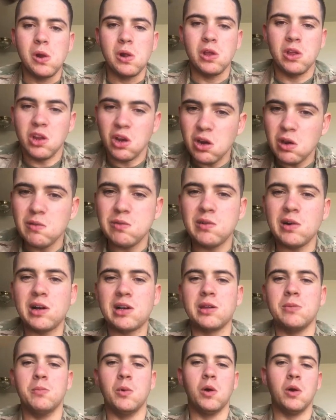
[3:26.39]
you're a
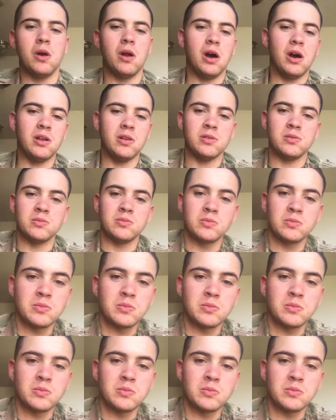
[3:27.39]
fucking moron.